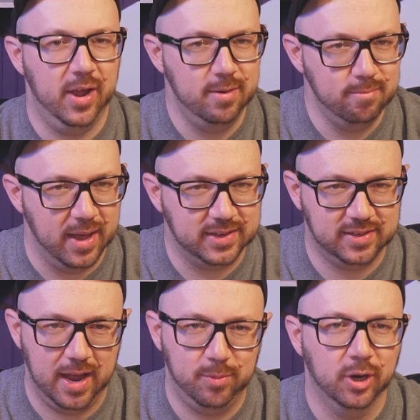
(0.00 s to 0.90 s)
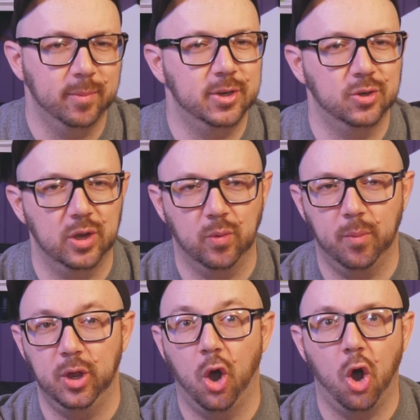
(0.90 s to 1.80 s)
in Mixtape, you're going to be doing what
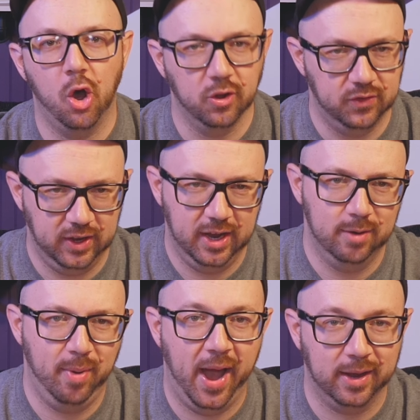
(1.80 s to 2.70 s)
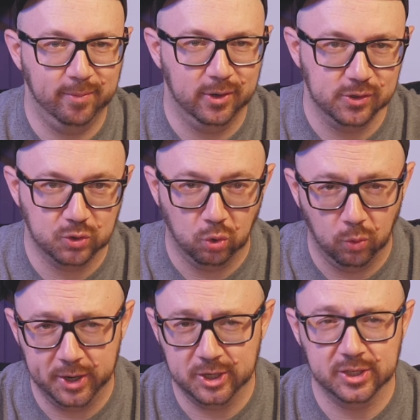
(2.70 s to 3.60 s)
we all did back in middle school,
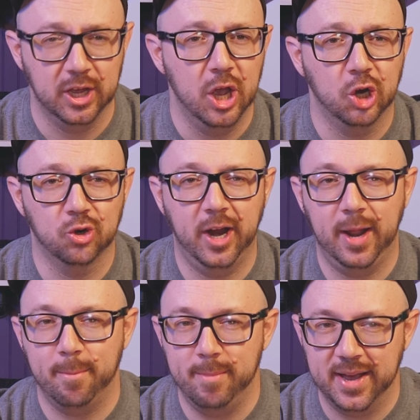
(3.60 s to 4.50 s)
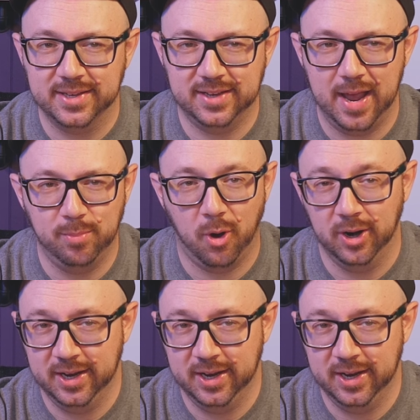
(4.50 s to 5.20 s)
which is create a mixtape on a